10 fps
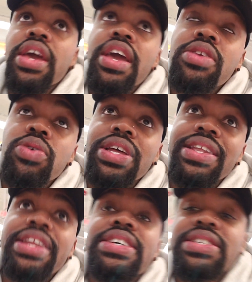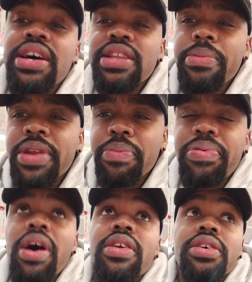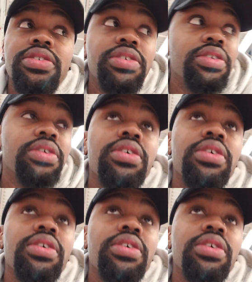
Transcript: And you can list unlimited products.